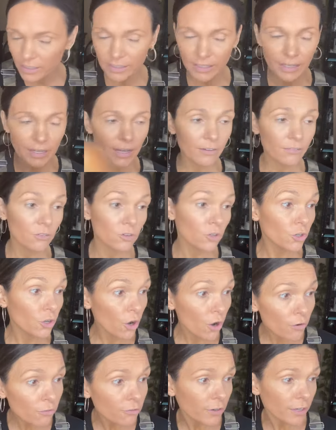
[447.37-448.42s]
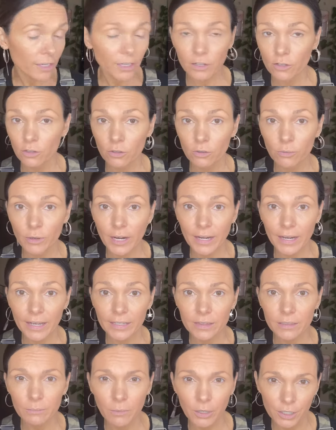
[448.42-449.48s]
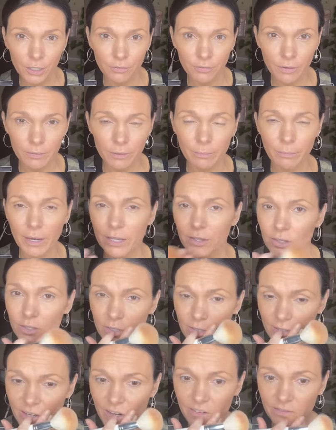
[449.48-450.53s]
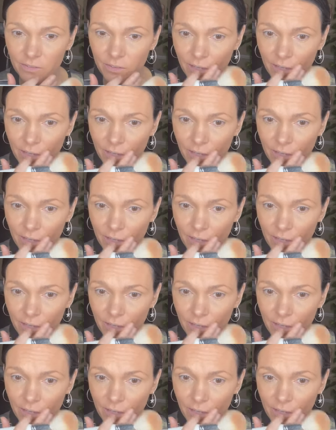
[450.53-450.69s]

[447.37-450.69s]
And I have no freaking clue where I got the money from to buy this stuff.